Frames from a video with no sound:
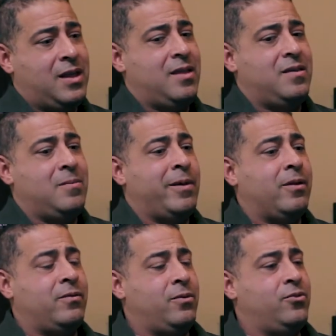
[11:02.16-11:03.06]
18
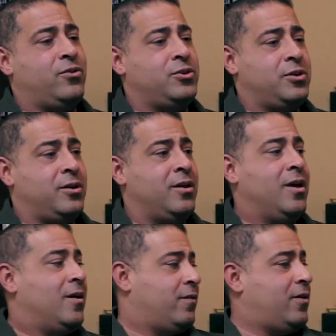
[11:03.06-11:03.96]
bottles of nutrition
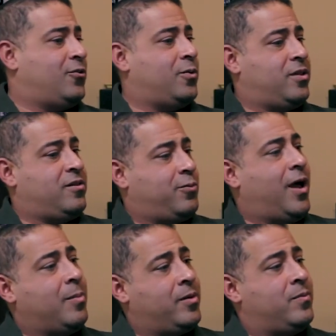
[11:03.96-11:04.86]
for each one of these
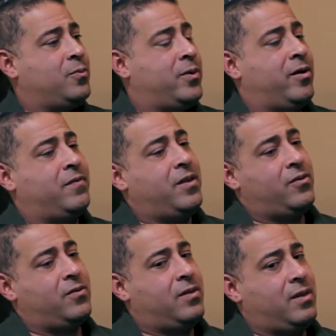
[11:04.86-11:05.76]
problems, where if they
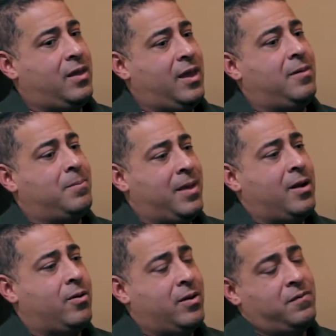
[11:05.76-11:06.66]
just ate
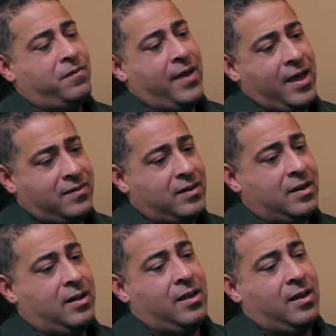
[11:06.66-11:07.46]
better and fasted,